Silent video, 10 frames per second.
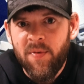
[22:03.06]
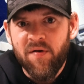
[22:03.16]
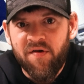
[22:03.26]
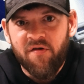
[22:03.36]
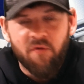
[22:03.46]

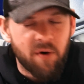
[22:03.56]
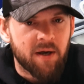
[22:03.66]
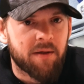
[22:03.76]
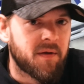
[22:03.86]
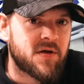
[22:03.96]

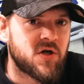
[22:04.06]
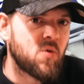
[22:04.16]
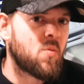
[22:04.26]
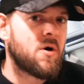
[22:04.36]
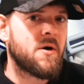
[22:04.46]
strength that you
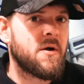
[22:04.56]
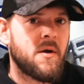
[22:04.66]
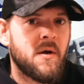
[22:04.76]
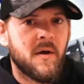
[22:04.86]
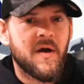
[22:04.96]
want,
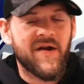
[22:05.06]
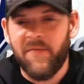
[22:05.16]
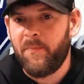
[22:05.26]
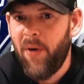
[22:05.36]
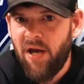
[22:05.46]

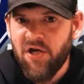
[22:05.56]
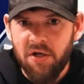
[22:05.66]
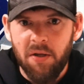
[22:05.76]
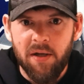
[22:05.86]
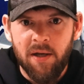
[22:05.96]

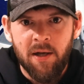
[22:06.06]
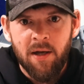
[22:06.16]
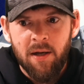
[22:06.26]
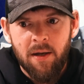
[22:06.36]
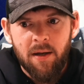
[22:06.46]
especially
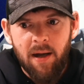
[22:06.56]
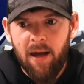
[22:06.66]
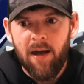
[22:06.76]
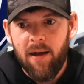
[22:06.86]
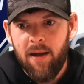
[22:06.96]

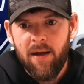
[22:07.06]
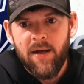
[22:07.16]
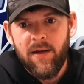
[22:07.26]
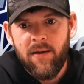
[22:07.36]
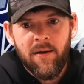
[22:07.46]
at
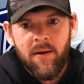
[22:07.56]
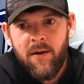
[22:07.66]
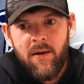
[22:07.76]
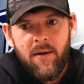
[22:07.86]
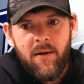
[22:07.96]
a
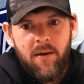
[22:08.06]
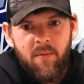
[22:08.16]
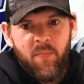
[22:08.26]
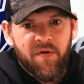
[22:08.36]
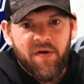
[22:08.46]

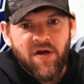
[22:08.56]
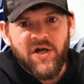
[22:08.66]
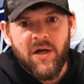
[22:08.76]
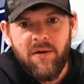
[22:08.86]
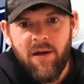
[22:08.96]

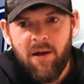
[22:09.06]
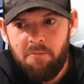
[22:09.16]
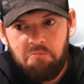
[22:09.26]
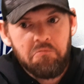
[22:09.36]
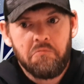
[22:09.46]
position that
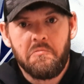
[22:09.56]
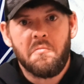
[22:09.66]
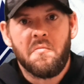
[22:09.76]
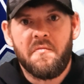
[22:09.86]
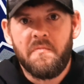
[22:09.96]

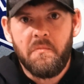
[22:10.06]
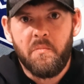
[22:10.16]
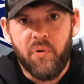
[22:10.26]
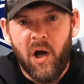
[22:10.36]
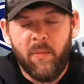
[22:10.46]

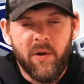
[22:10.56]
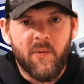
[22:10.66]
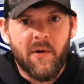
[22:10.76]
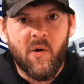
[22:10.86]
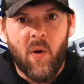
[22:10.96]
probably
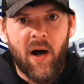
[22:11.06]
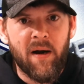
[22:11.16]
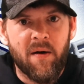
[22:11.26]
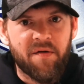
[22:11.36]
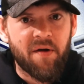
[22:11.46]

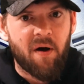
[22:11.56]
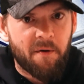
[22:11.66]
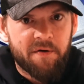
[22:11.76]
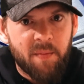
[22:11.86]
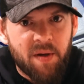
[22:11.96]
requires
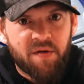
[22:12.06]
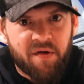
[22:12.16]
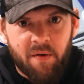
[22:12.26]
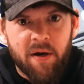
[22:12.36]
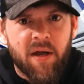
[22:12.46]
ultimate
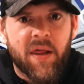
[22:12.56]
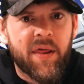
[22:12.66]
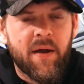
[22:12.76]
strength.